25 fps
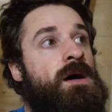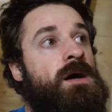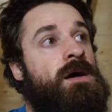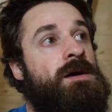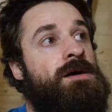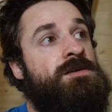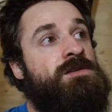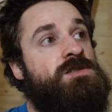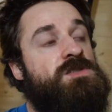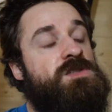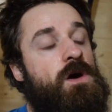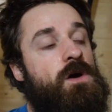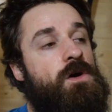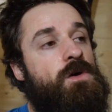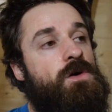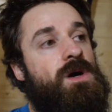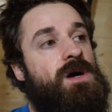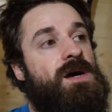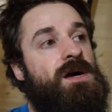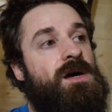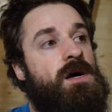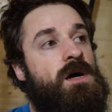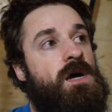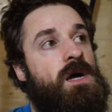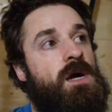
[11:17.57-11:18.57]

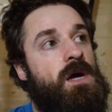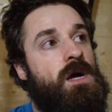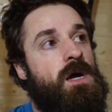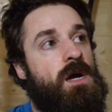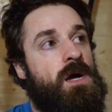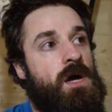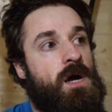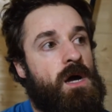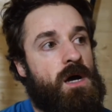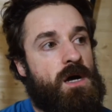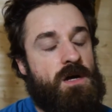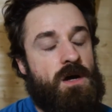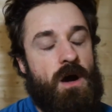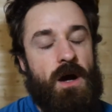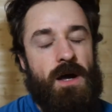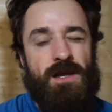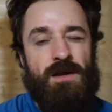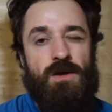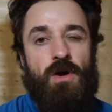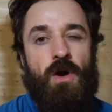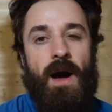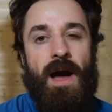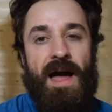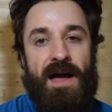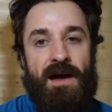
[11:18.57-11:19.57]
So kind
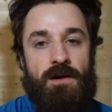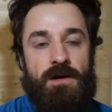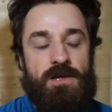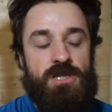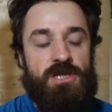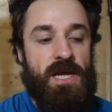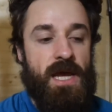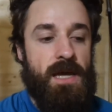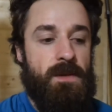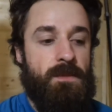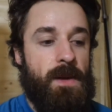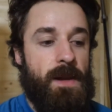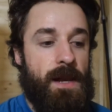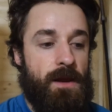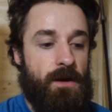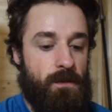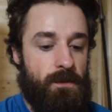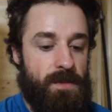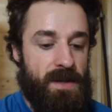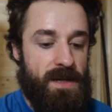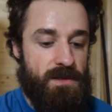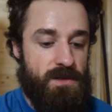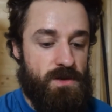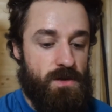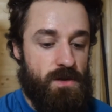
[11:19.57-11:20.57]
of got out of shape a little
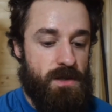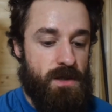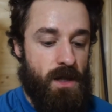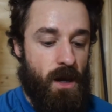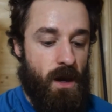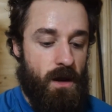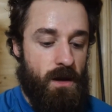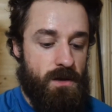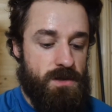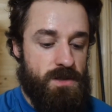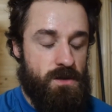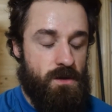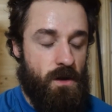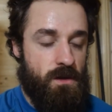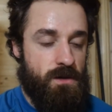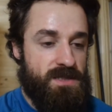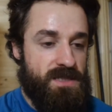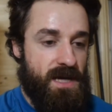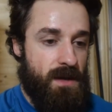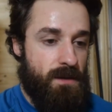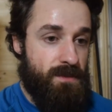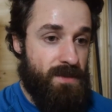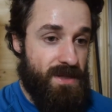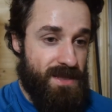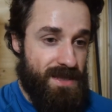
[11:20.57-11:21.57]
bit during the last
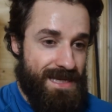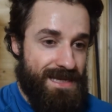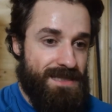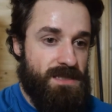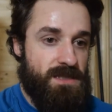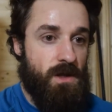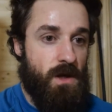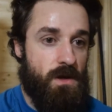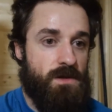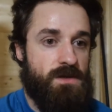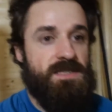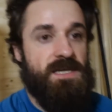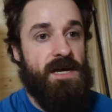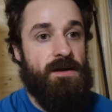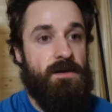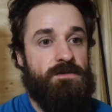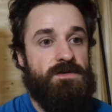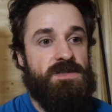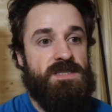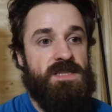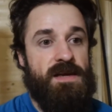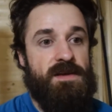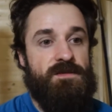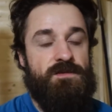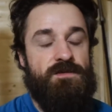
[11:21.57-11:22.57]
lockdown, but this lockdown I've
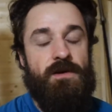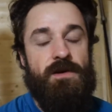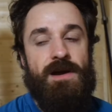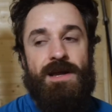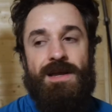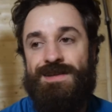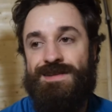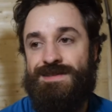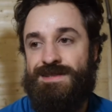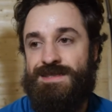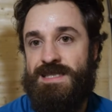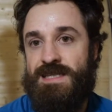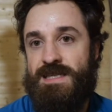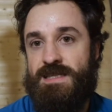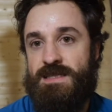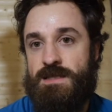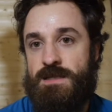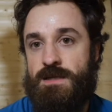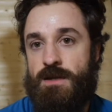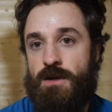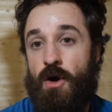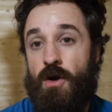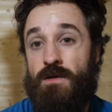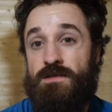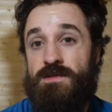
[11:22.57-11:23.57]
stayed very
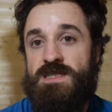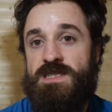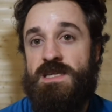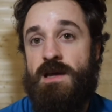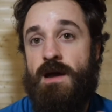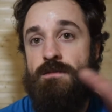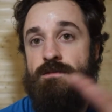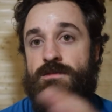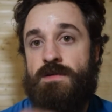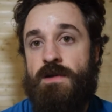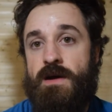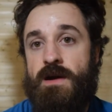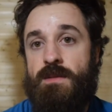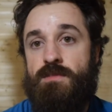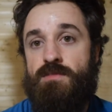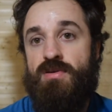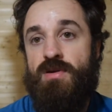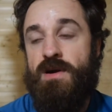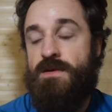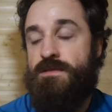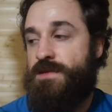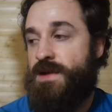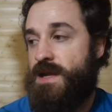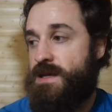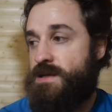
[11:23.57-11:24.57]
consistent. Obviously I'm very
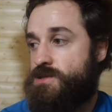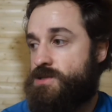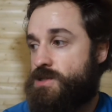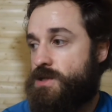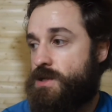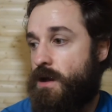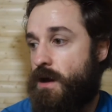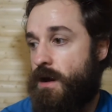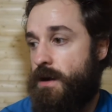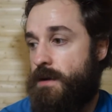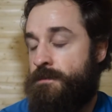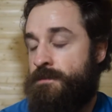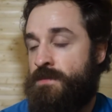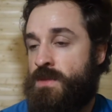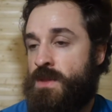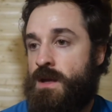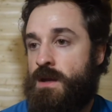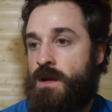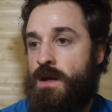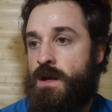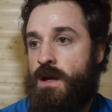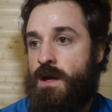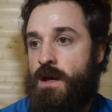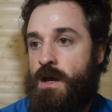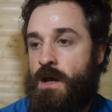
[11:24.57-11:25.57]
privileged that
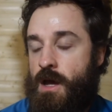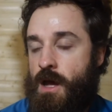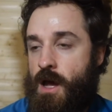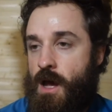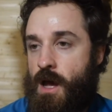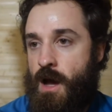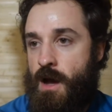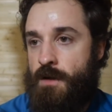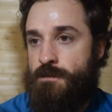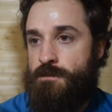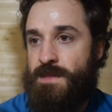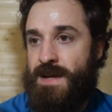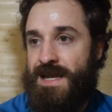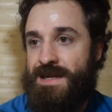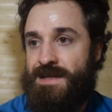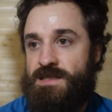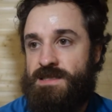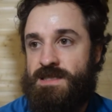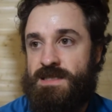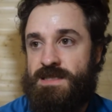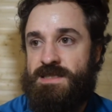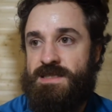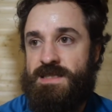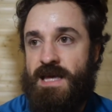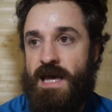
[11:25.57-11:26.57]
I've
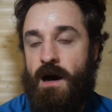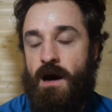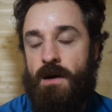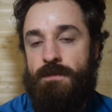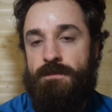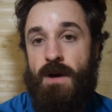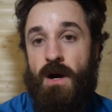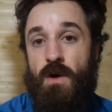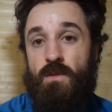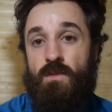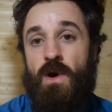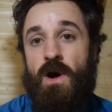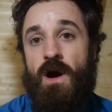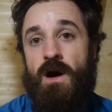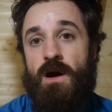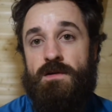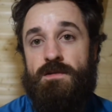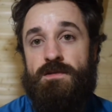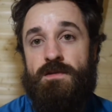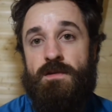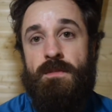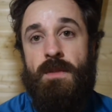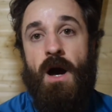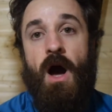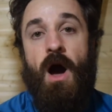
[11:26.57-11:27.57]
managed to set up my work
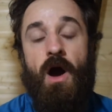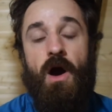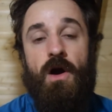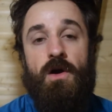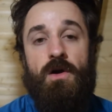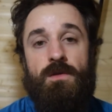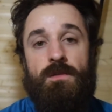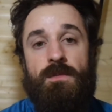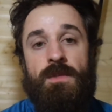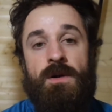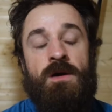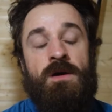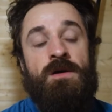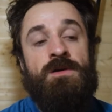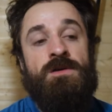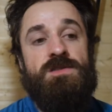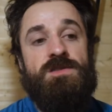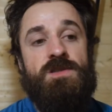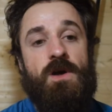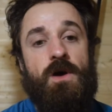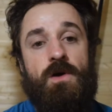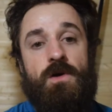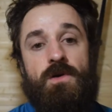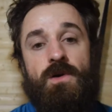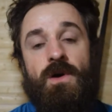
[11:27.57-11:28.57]
from home,
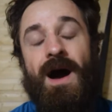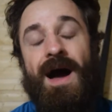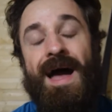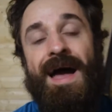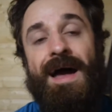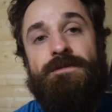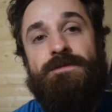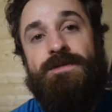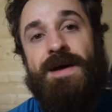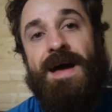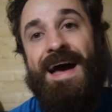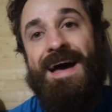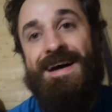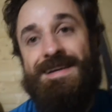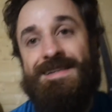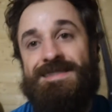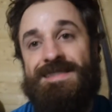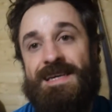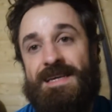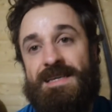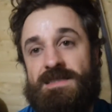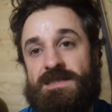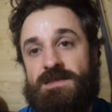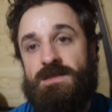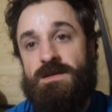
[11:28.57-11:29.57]
so I have
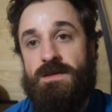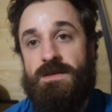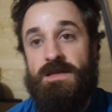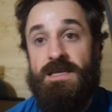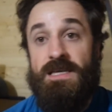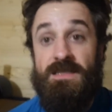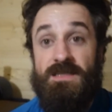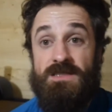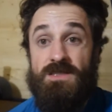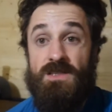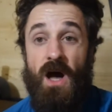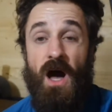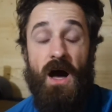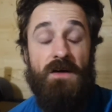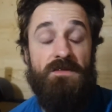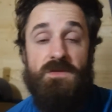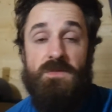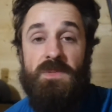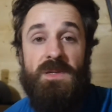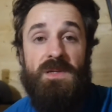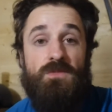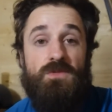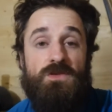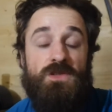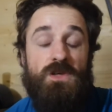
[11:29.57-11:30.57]
access to things that other
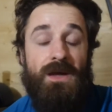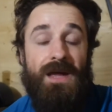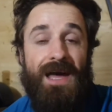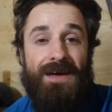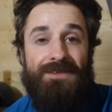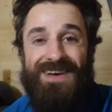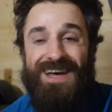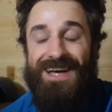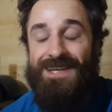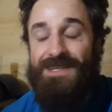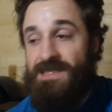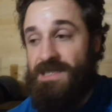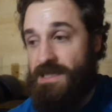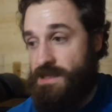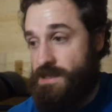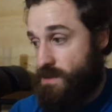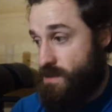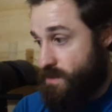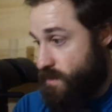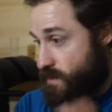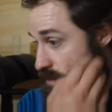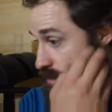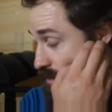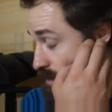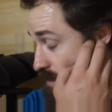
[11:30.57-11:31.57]
people don't have access
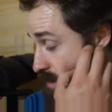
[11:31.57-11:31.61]
to.